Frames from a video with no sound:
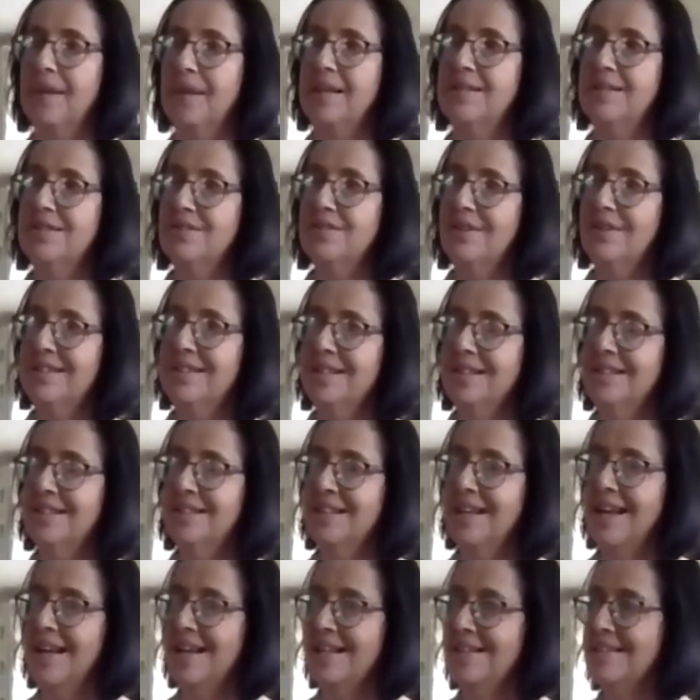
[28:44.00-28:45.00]
integrated
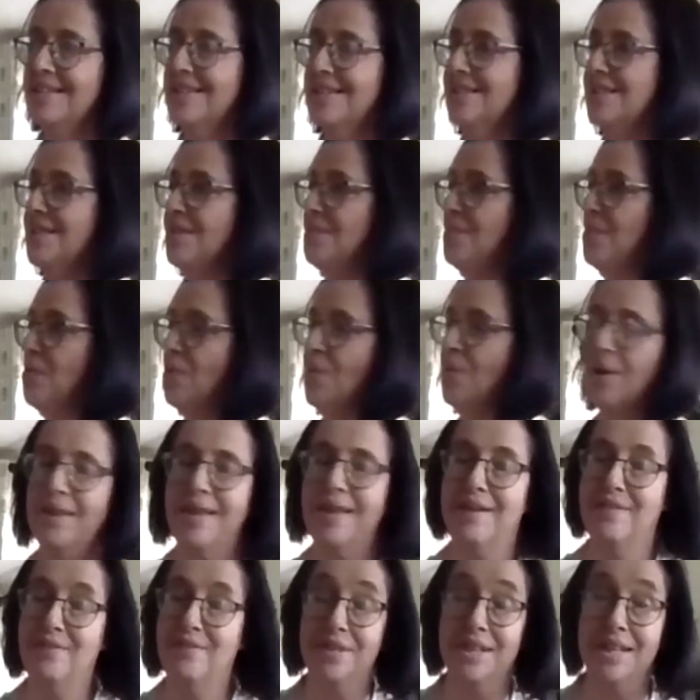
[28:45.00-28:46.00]
care system, or what
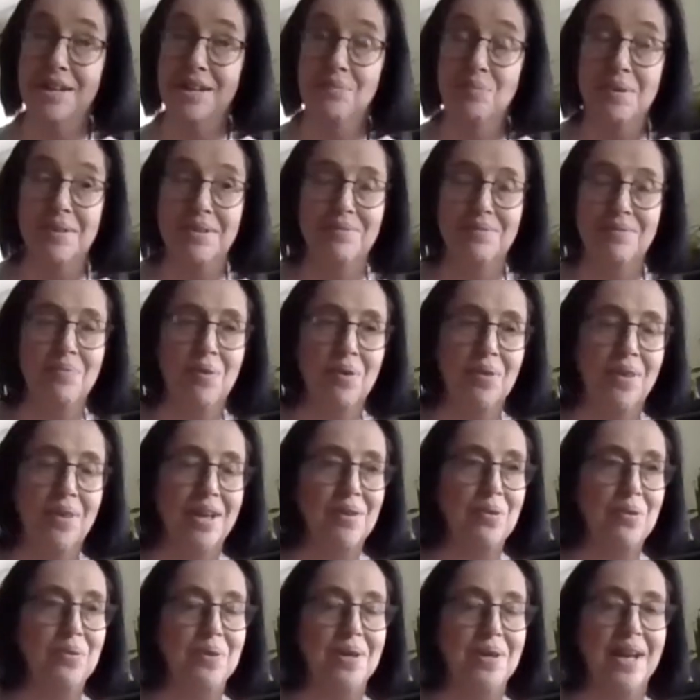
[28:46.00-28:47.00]
they're
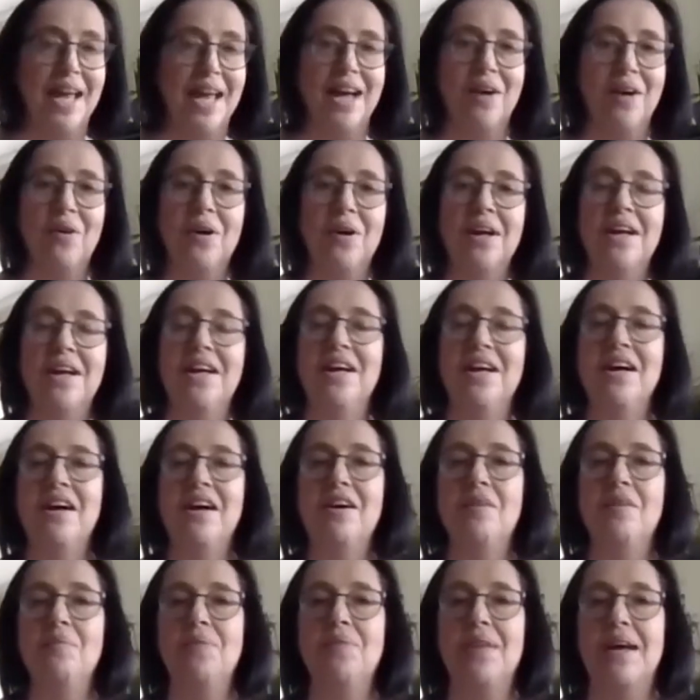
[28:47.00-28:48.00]
called now,
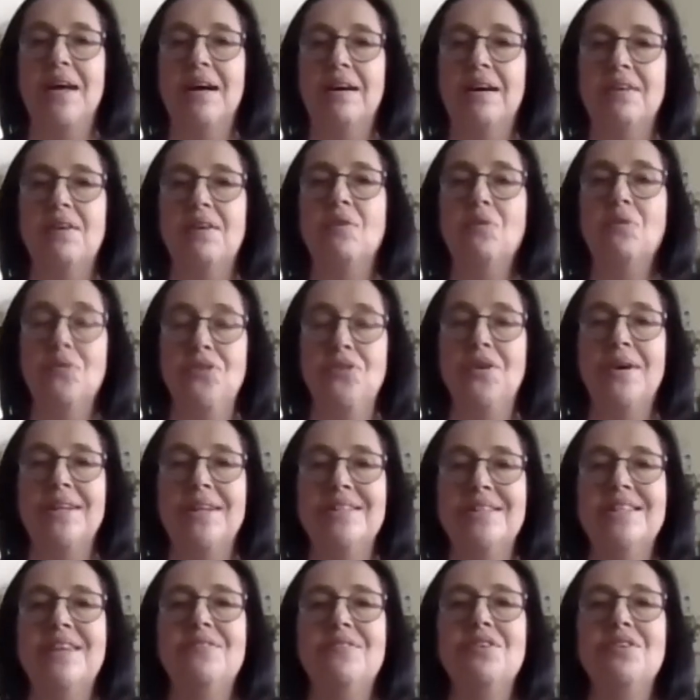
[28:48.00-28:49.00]
also
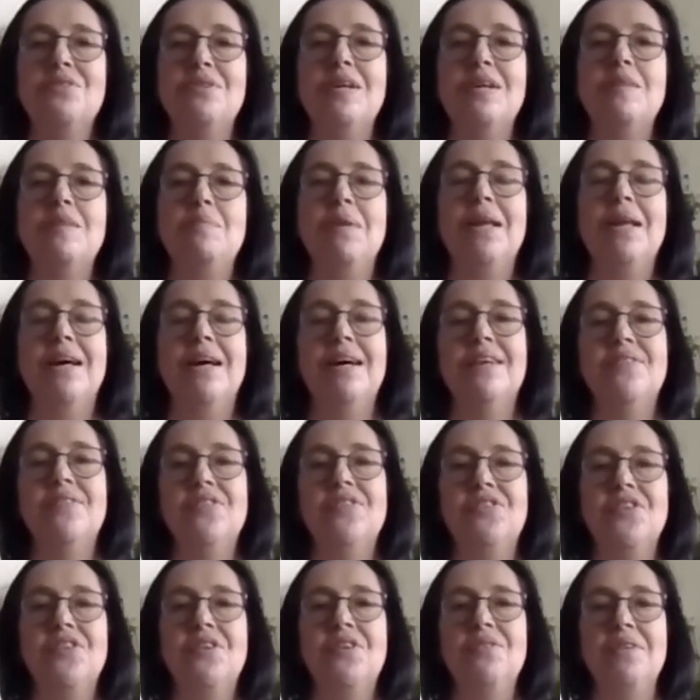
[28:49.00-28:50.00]
has to have a green plan.
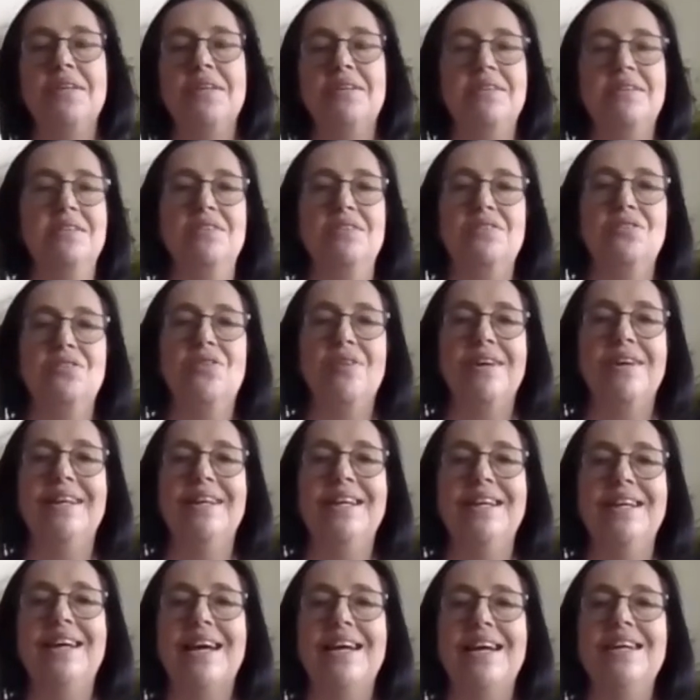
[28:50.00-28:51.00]
So try and
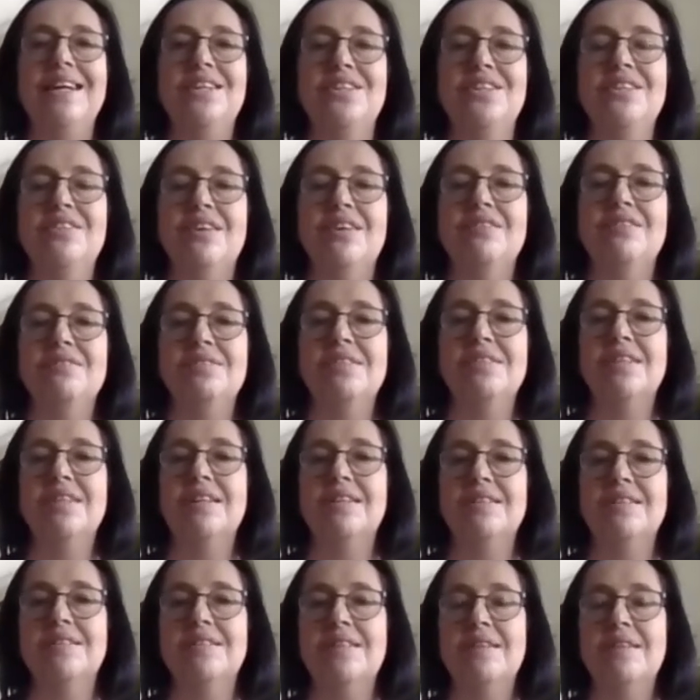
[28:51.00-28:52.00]
engage in those
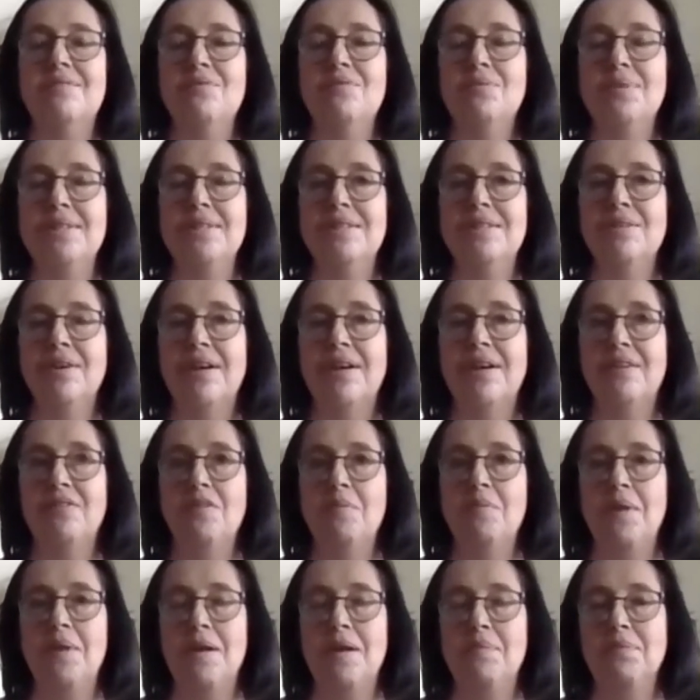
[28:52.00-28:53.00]
things. They're always looking
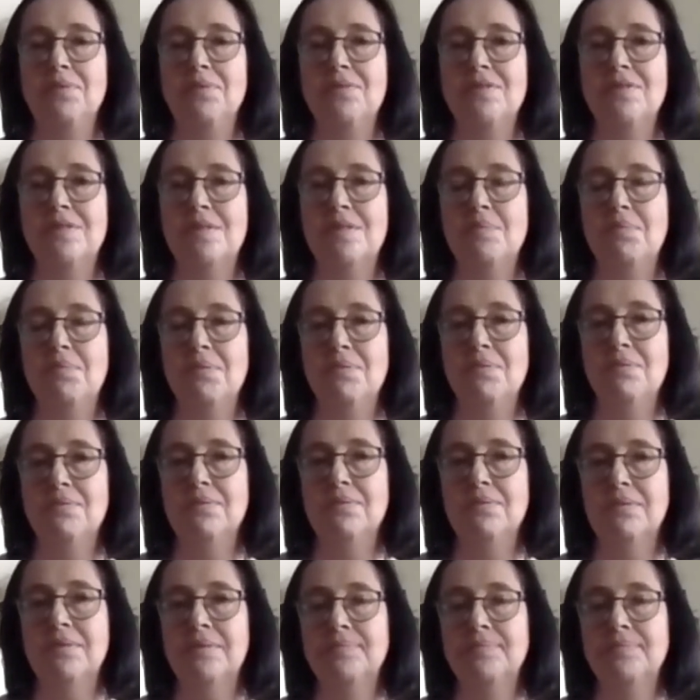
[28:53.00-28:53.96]
for people to support.